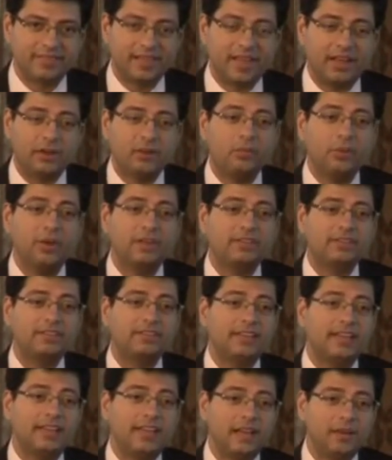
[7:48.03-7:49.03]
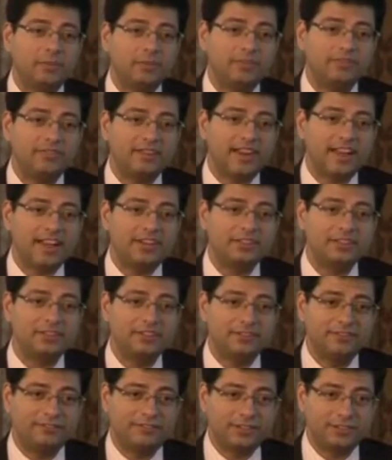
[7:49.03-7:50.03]
And with the help of the
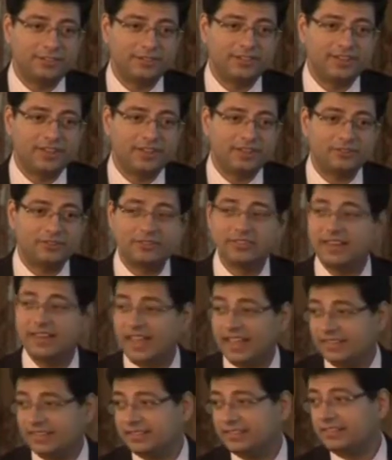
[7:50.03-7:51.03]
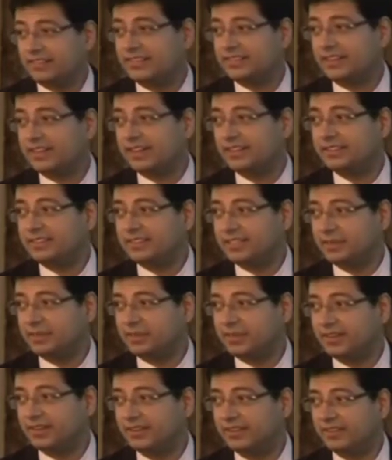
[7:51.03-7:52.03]
National Innovation Council and the entire
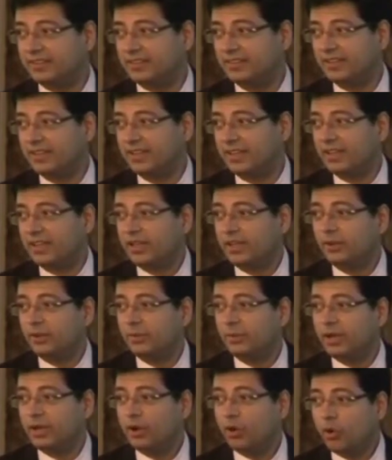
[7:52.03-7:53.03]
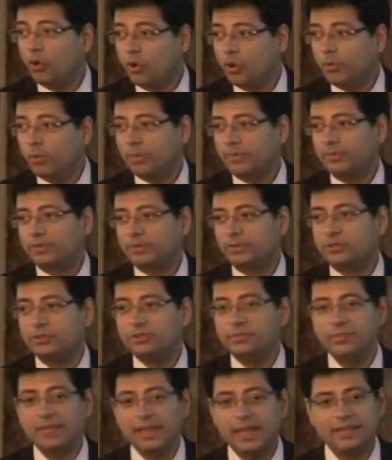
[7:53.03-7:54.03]
team here, we hope
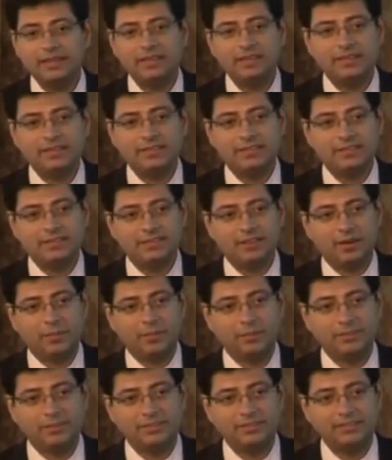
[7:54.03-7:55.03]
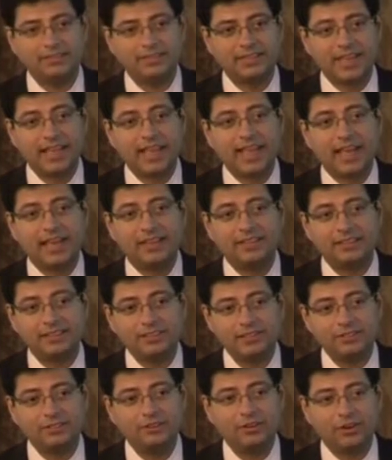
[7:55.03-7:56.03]
to make these examples and
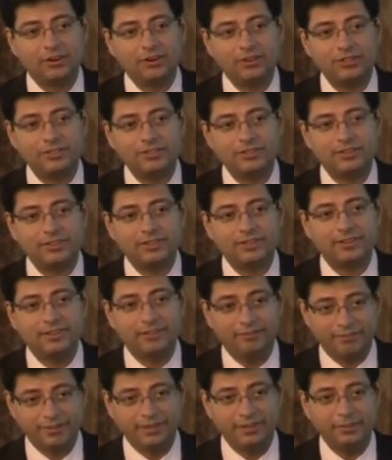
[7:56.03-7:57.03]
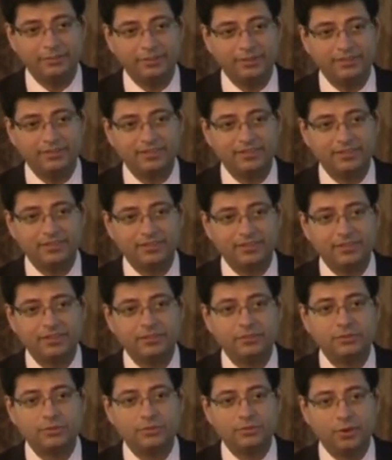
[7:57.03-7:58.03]
this knowledge available
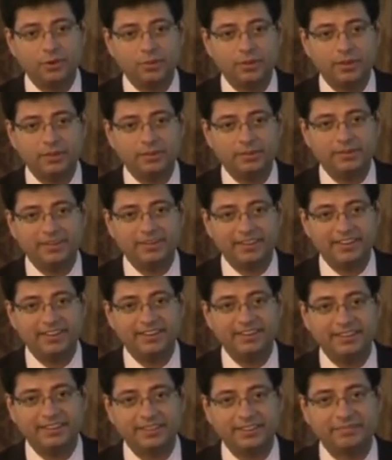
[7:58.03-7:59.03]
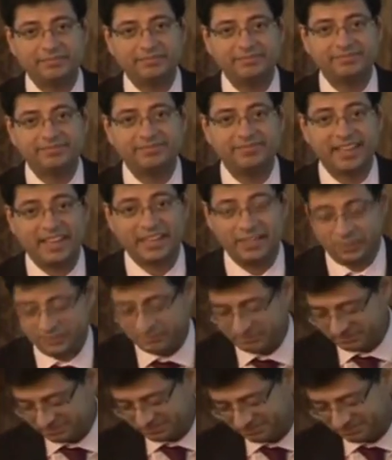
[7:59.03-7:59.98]
to more people in India. Thank you.